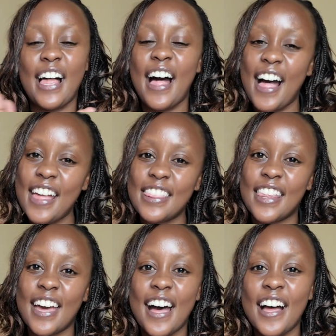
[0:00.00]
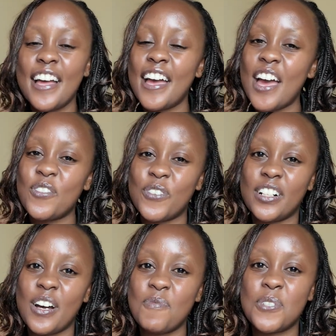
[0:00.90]
Hi there, and
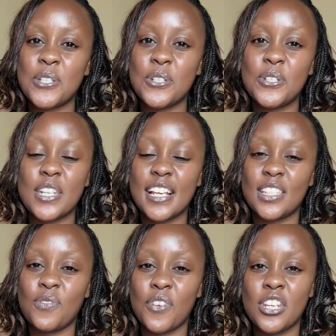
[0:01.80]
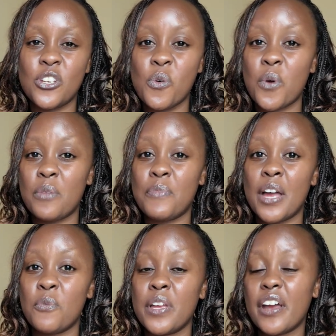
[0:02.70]
welcome to today's video
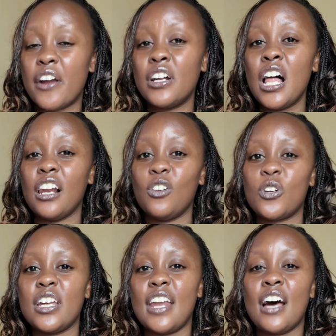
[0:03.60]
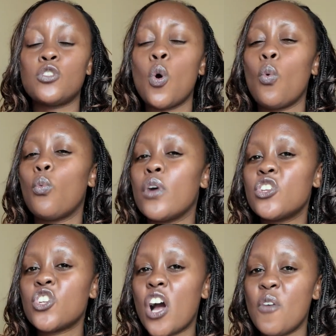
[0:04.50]
whereby we are looking at
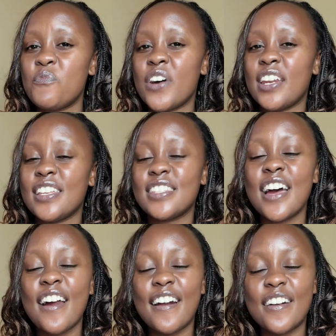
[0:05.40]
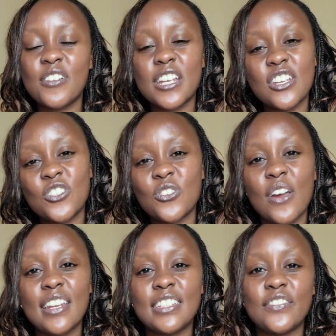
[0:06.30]
which companies are
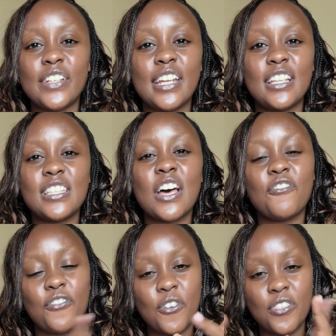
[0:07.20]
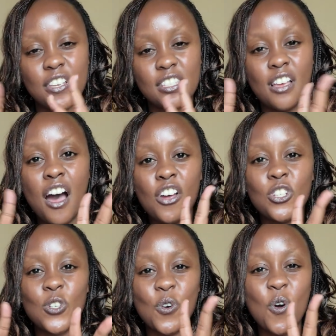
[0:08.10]
issuing dividends for these
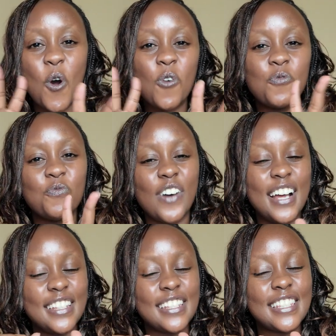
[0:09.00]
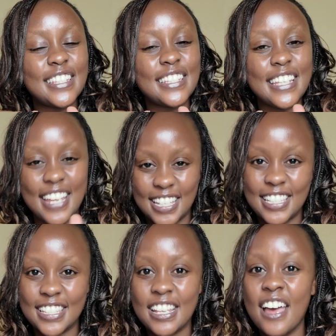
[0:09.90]
2 months.
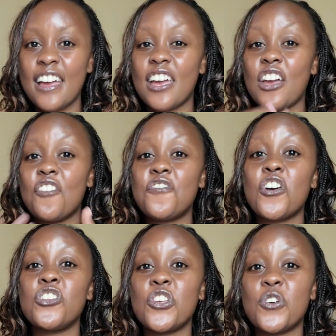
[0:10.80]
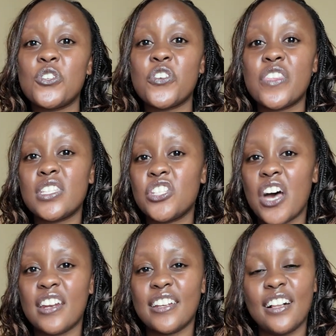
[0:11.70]
Yes, if you're new to the
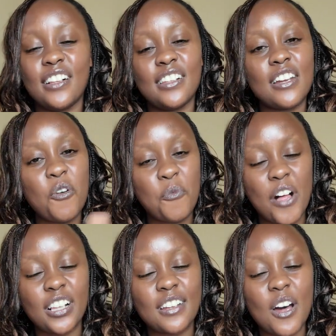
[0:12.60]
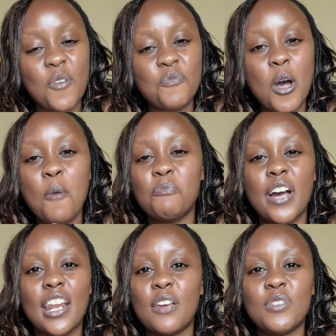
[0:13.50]
channel, welcome.
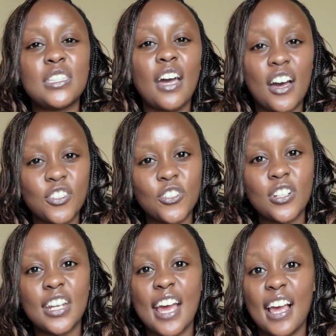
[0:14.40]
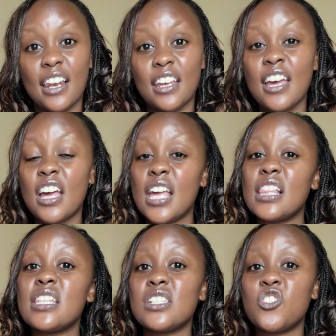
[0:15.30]
My name is Gertrude, and
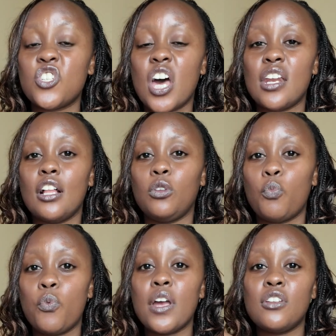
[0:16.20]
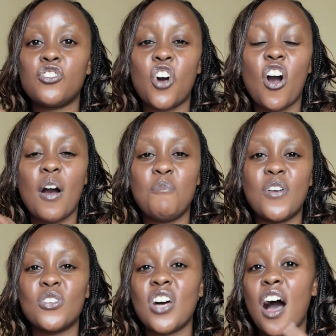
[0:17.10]
in this channel we talk
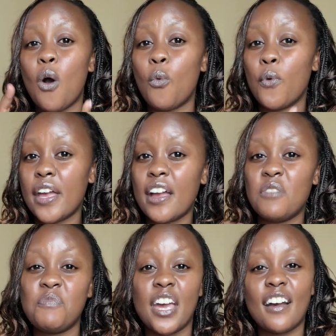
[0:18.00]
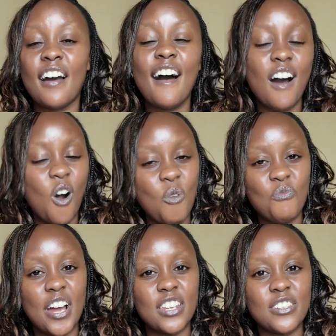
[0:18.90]
about how we can make our
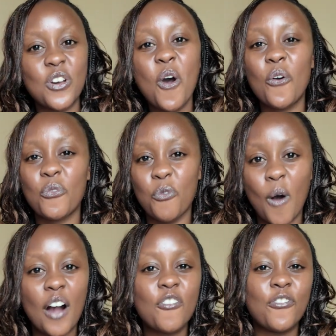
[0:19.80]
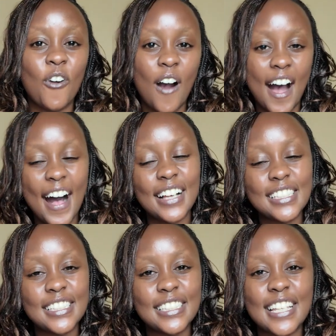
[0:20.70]
money work for us.